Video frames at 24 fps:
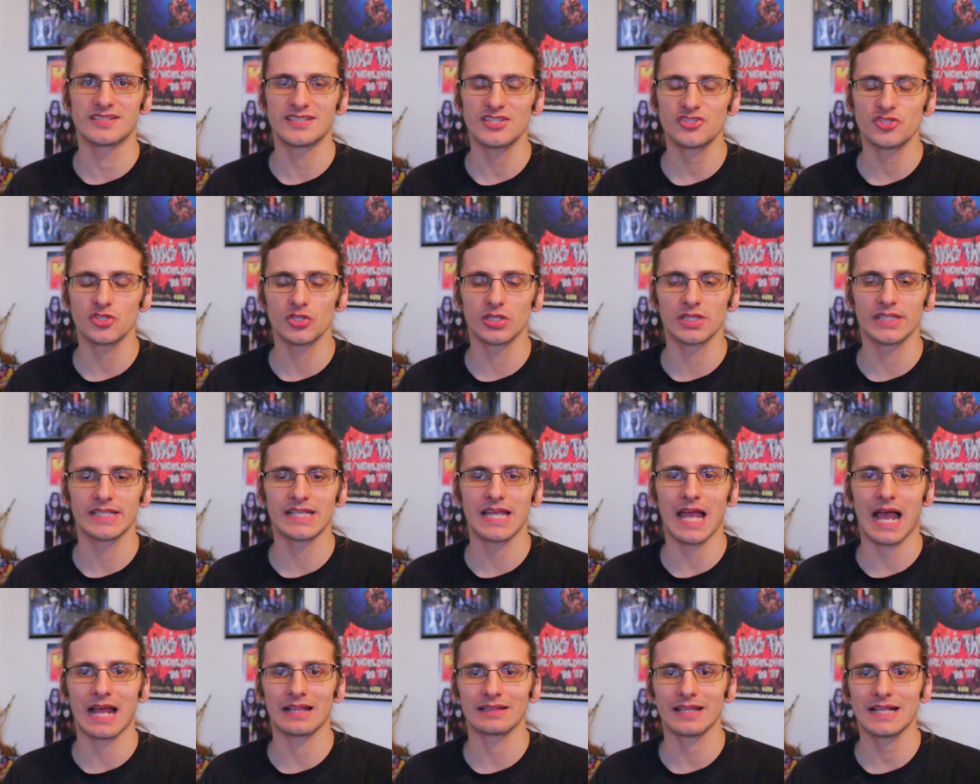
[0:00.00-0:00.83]

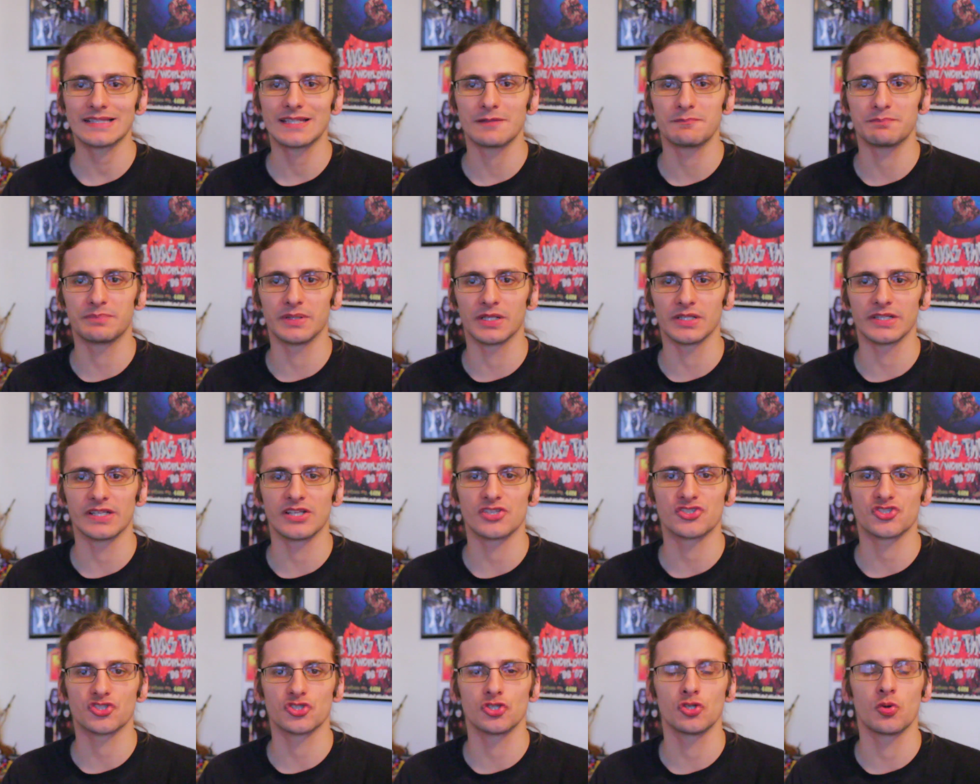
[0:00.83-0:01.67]
Additionally, I like that
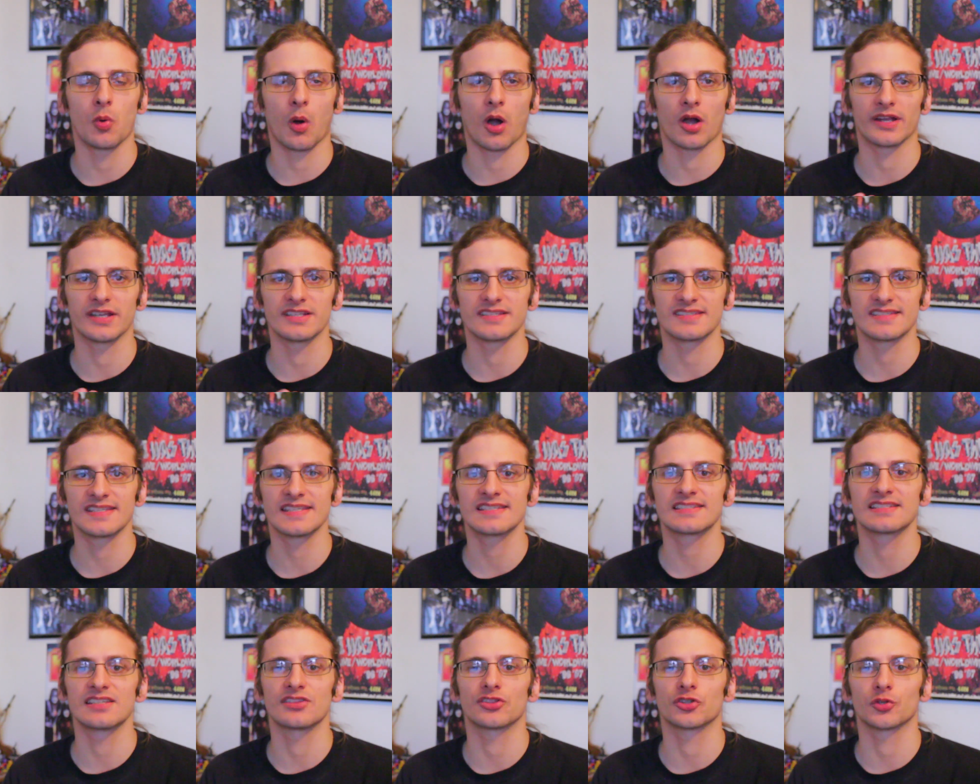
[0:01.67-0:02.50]
Billy and Stu are
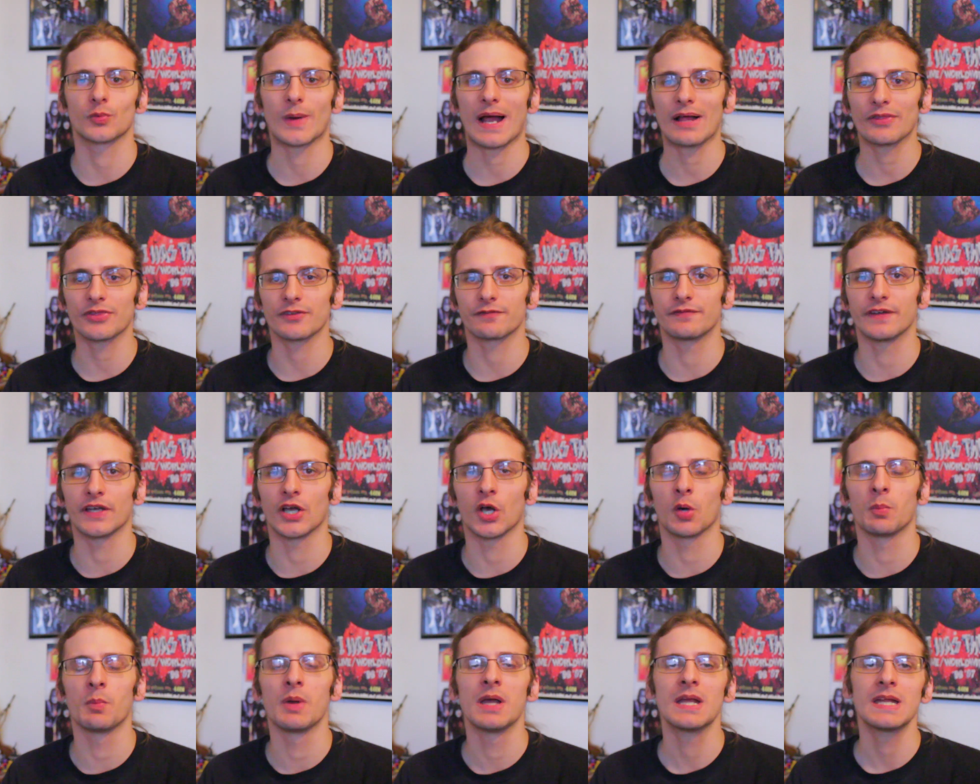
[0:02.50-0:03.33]
consistent throughout the
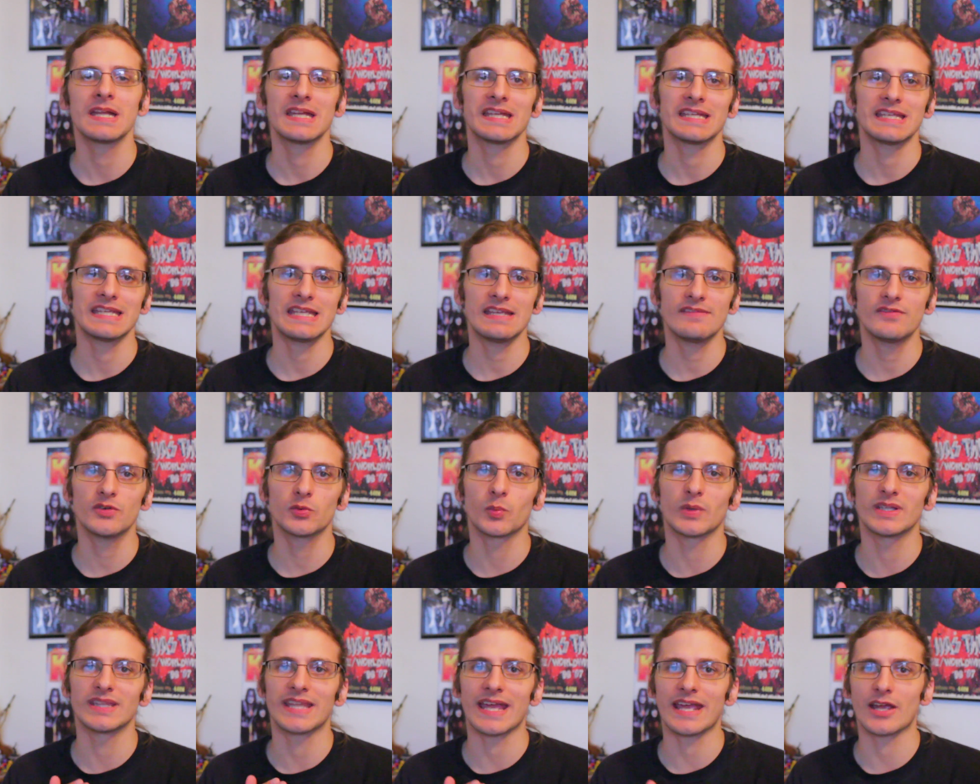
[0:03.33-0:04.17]
film,
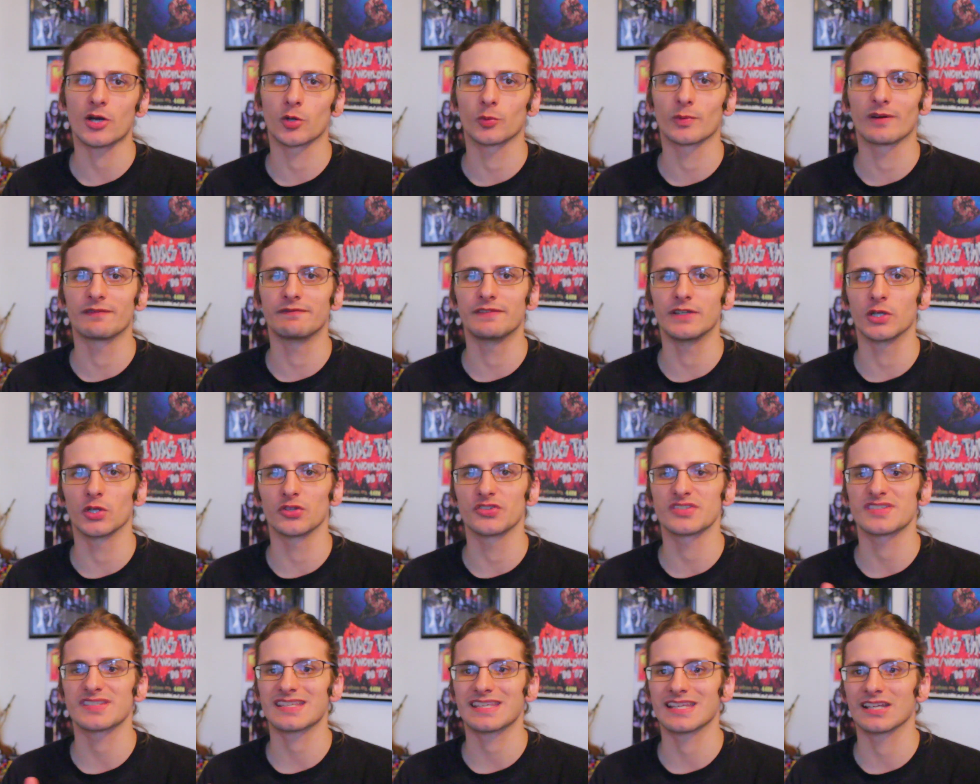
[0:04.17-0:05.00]
even when they are
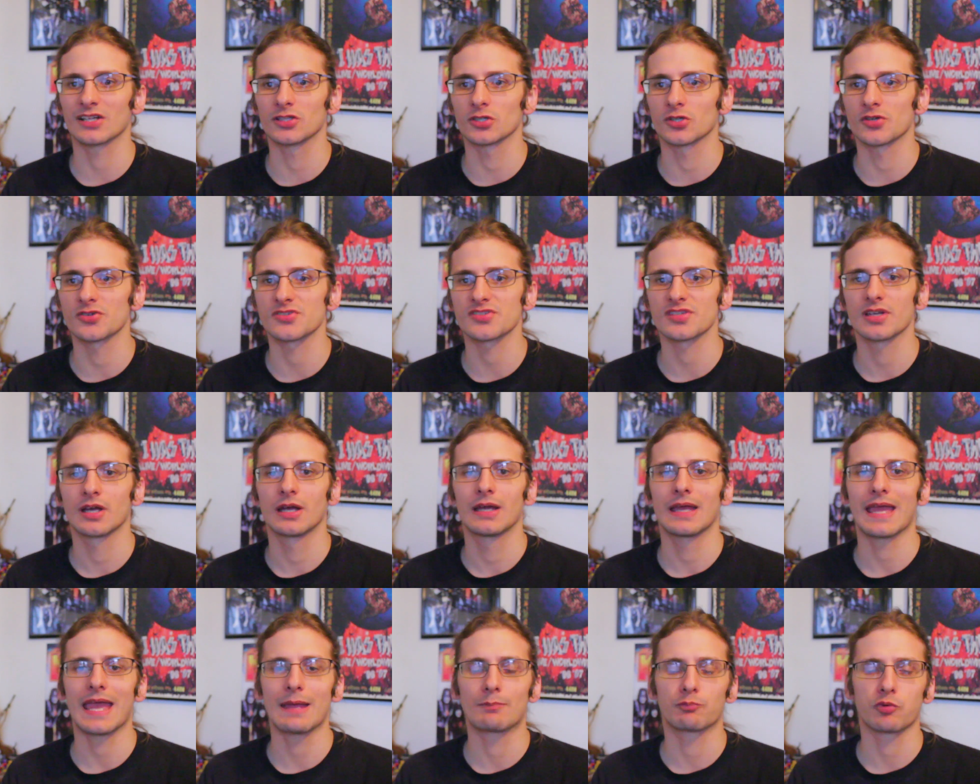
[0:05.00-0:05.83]
revealed as killers.
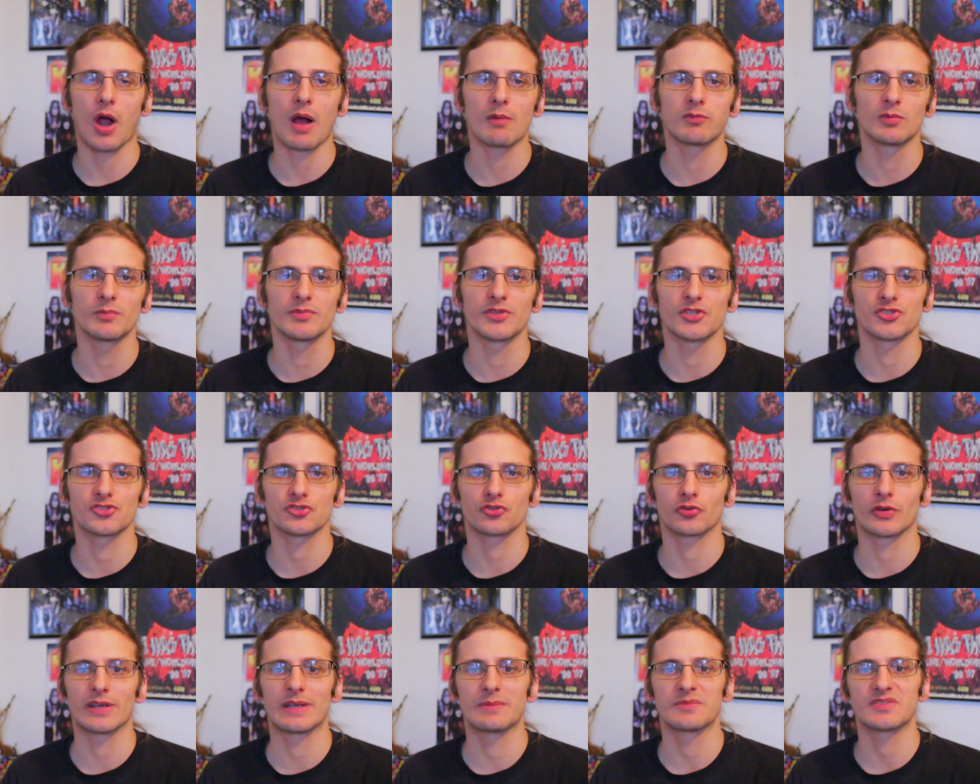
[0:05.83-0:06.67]
A problem the
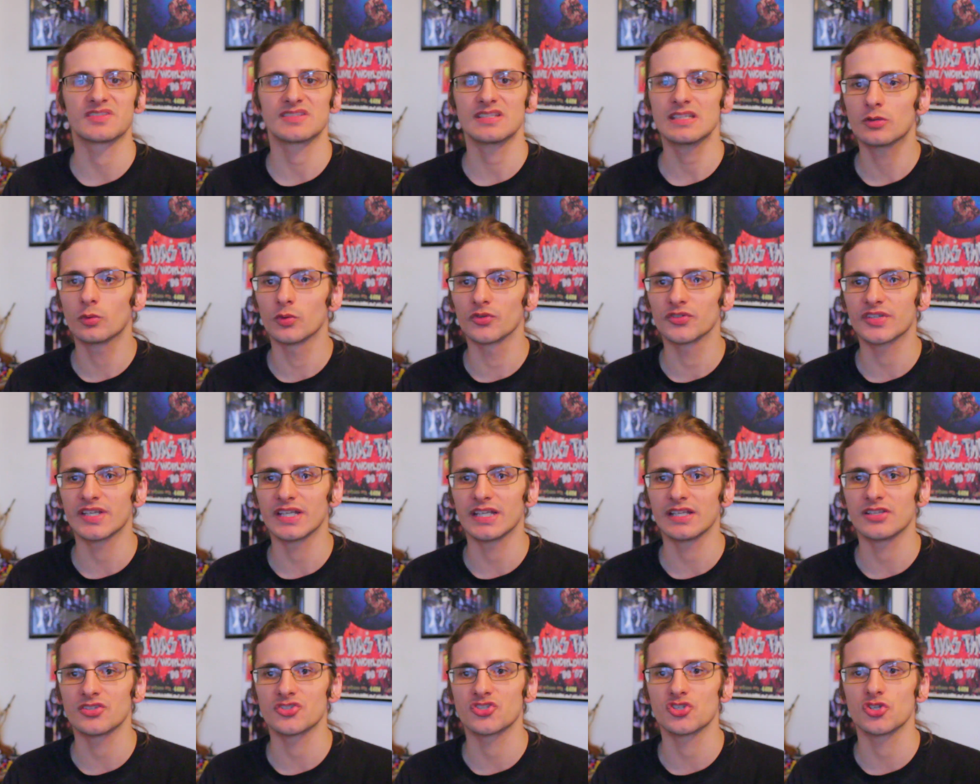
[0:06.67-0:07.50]
Scream sequels
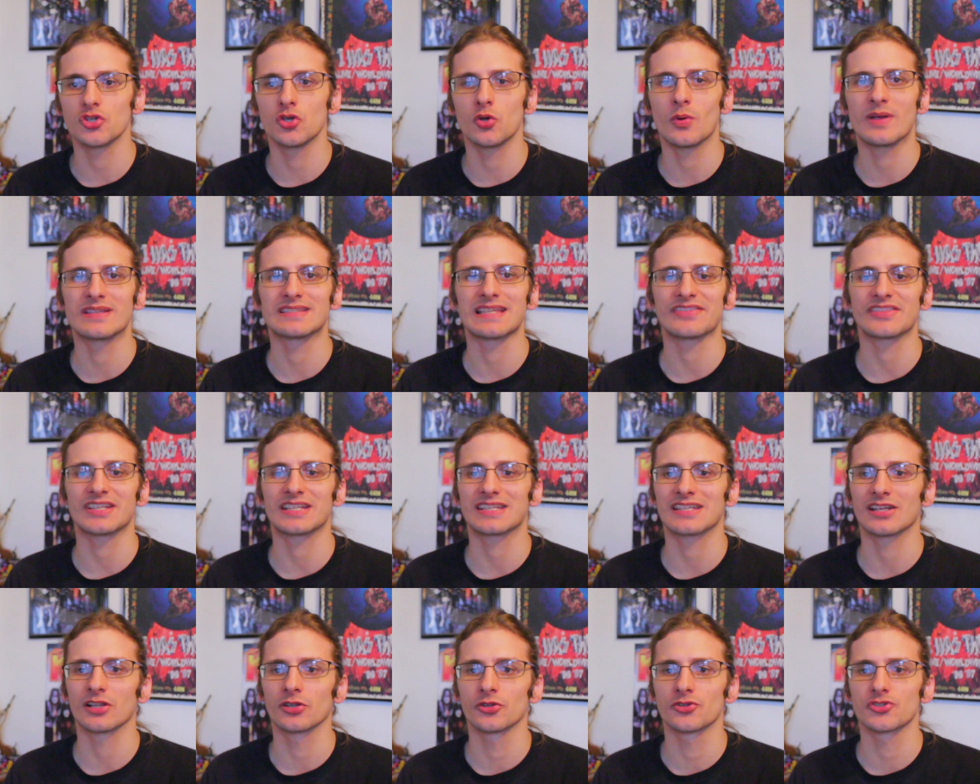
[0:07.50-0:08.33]
get into is that
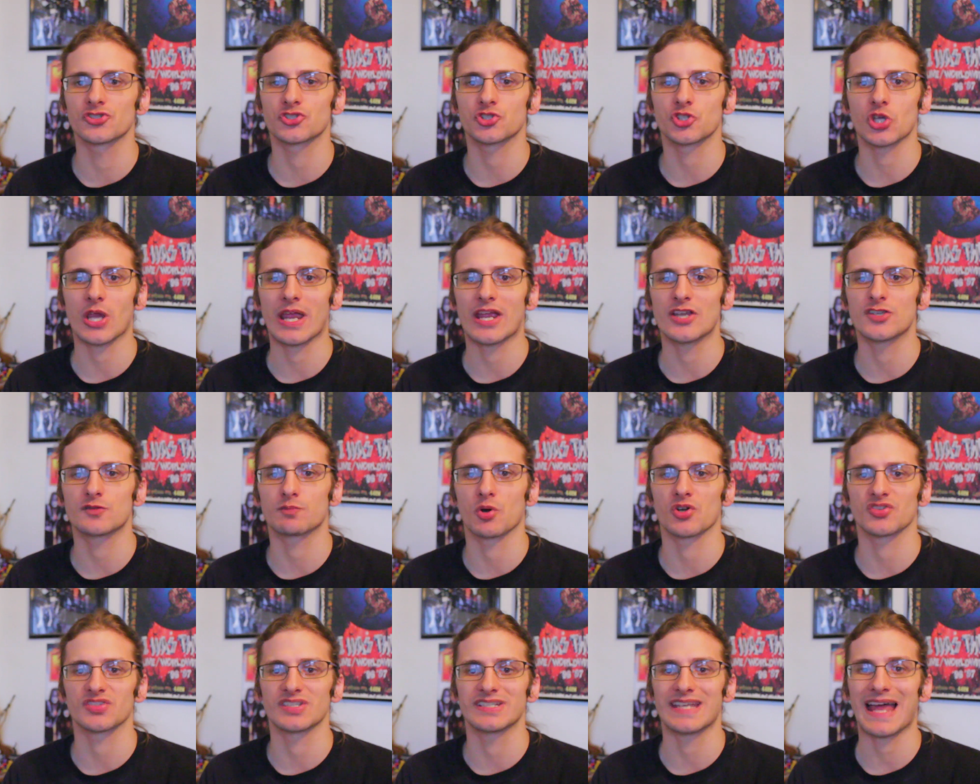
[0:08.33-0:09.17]
the killers
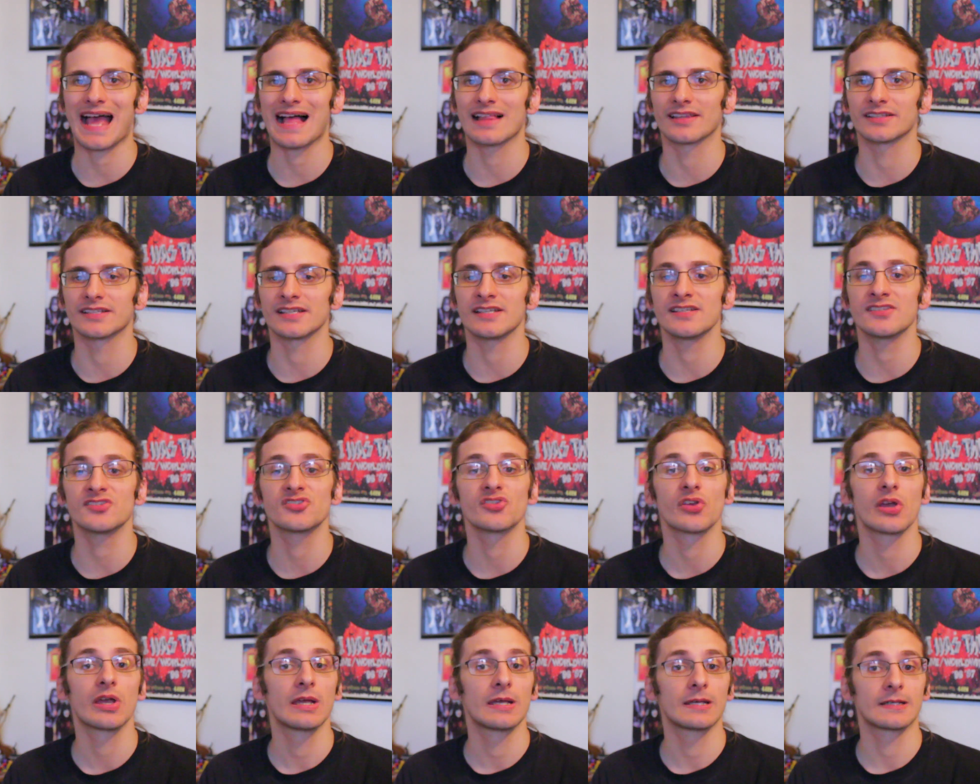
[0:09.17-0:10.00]
change
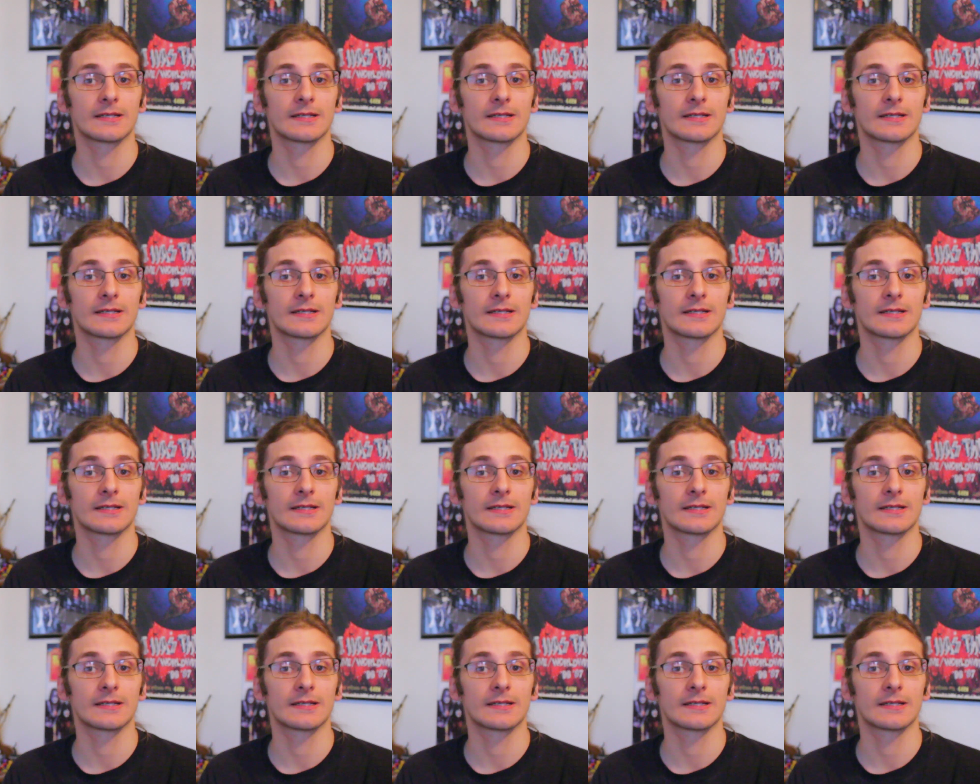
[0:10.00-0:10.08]
personalities